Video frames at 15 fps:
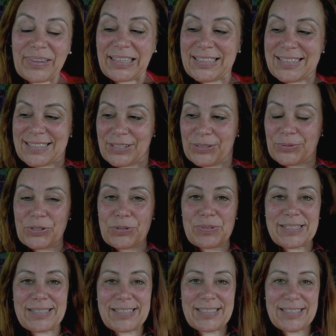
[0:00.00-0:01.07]
So go
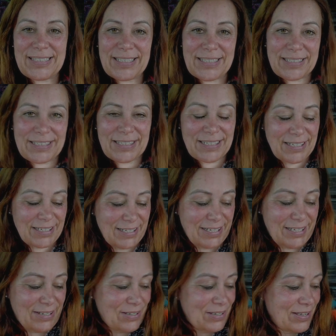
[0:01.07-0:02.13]
and see
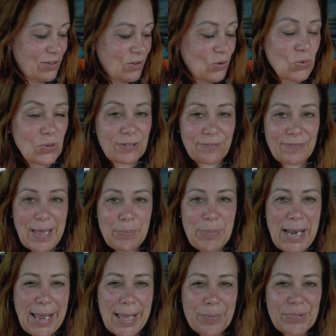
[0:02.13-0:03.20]
all the
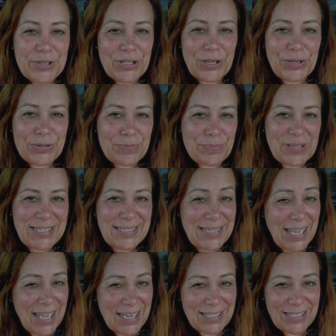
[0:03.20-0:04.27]
fam-a-lam at home, and
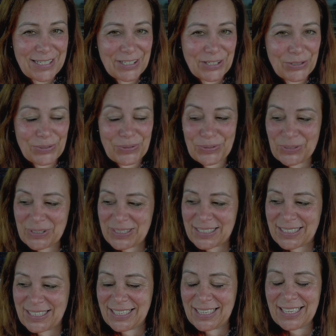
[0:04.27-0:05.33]
Teddy, of
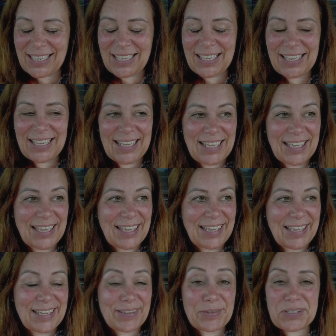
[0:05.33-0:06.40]
course.
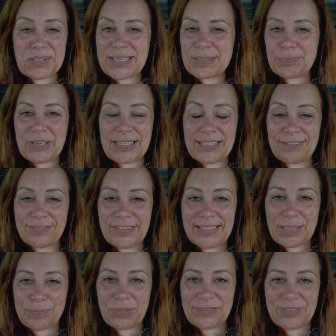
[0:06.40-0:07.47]
But it's been a lovely
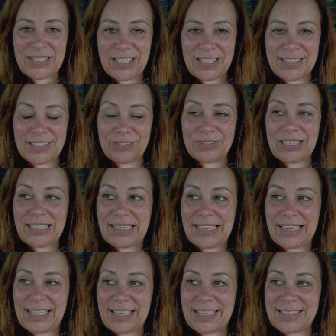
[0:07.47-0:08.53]
couple of days, it
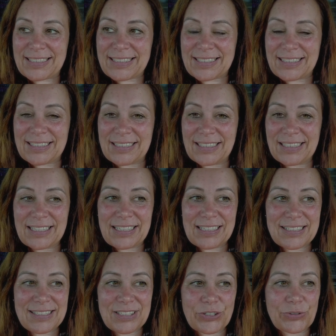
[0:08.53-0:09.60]
really has.
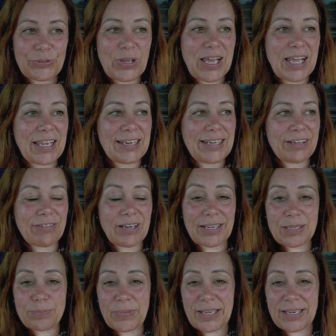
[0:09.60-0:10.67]
So highly
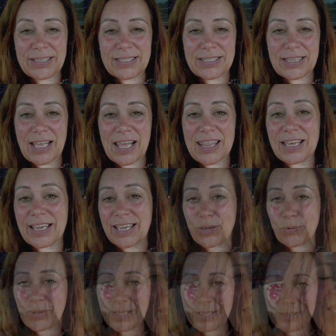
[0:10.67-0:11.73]
recommend the Gower,